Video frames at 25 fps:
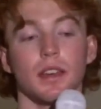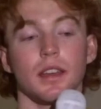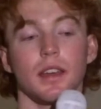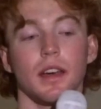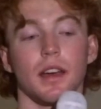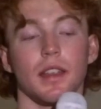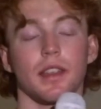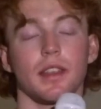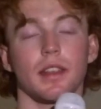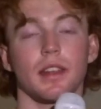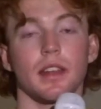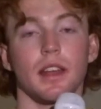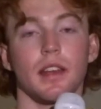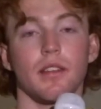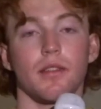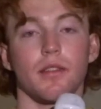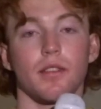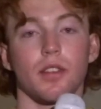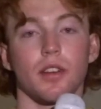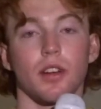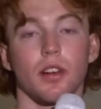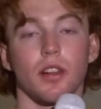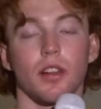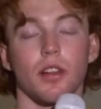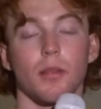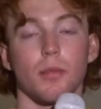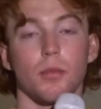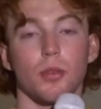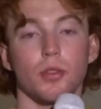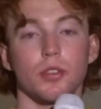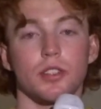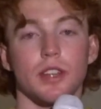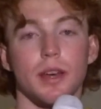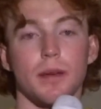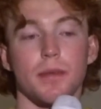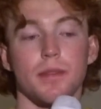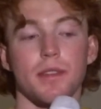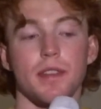yeah, I think they've got a lot
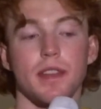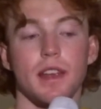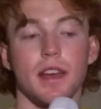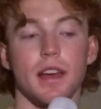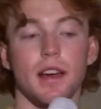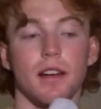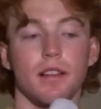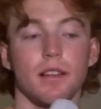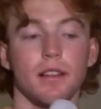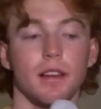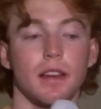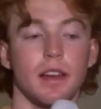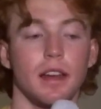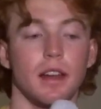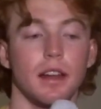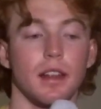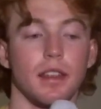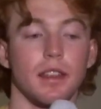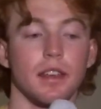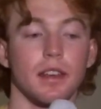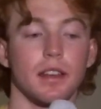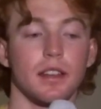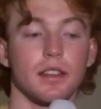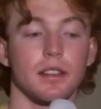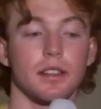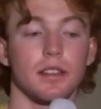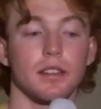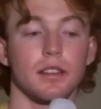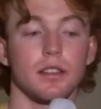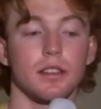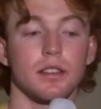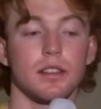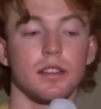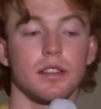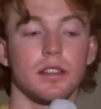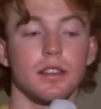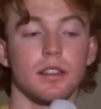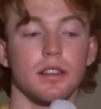more depth now, and I think
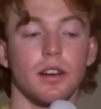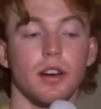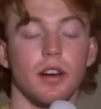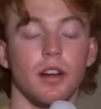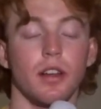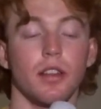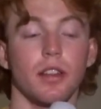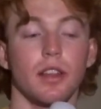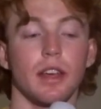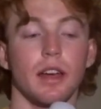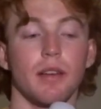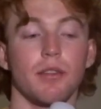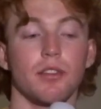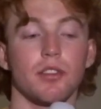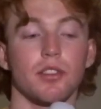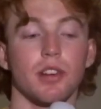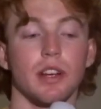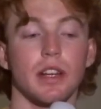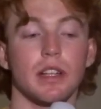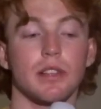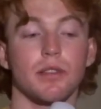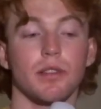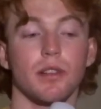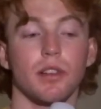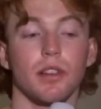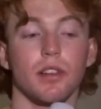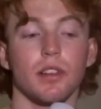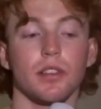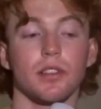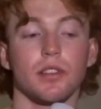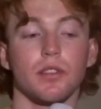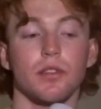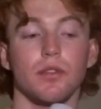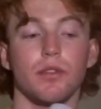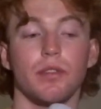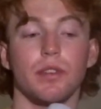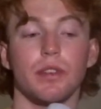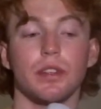to only have a transfer
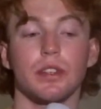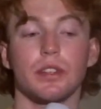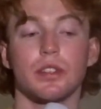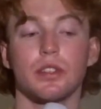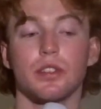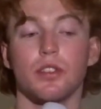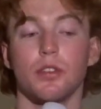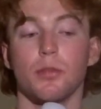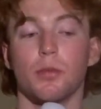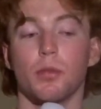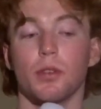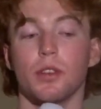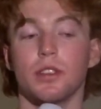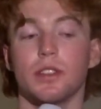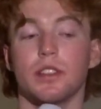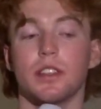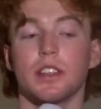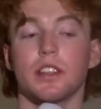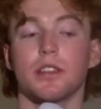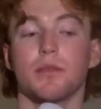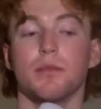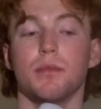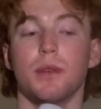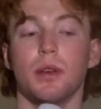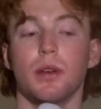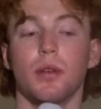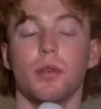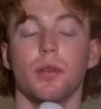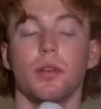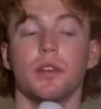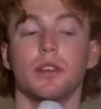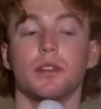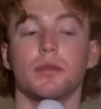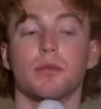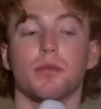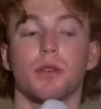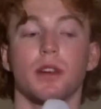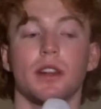loss of 2.6 mil
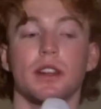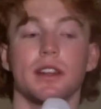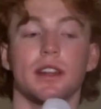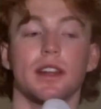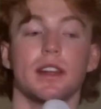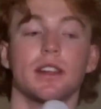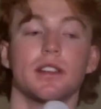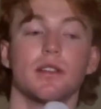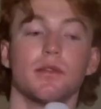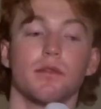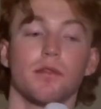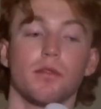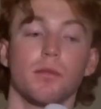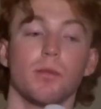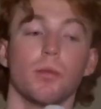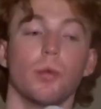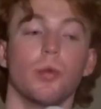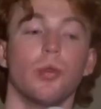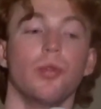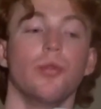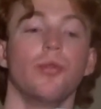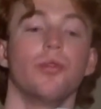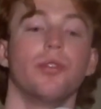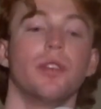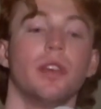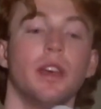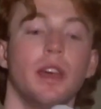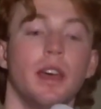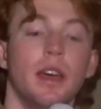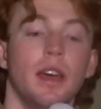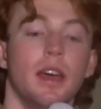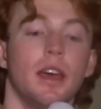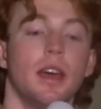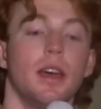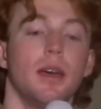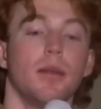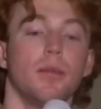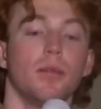is pretty decent from Wolves.
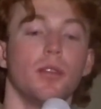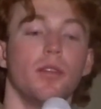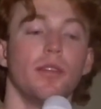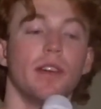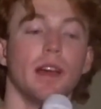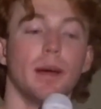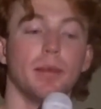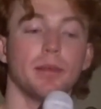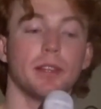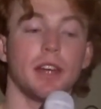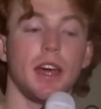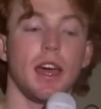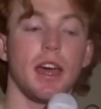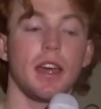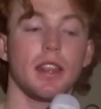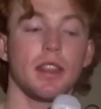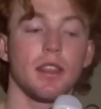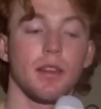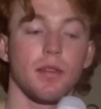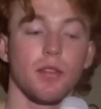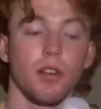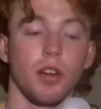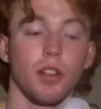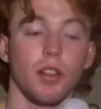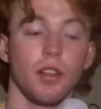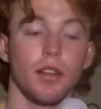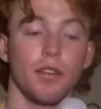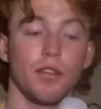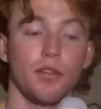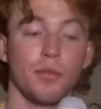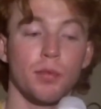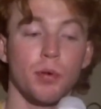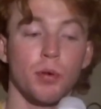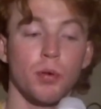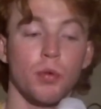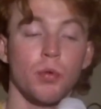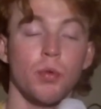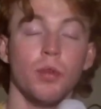Moving up to 8th, I've got
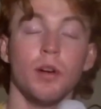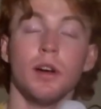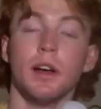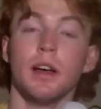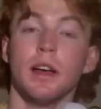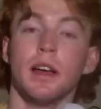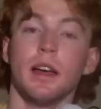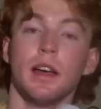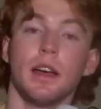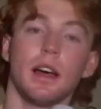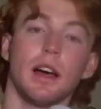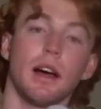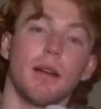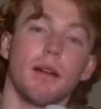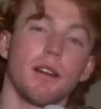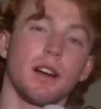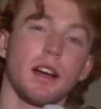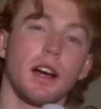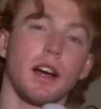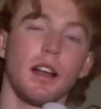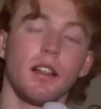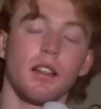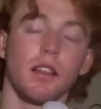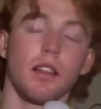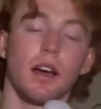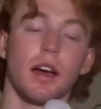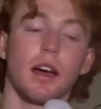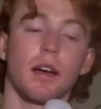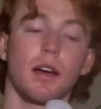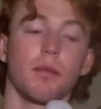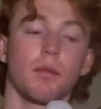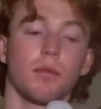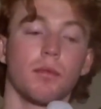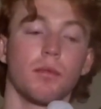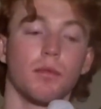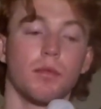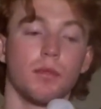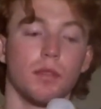Liverpool. I can't
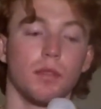lie,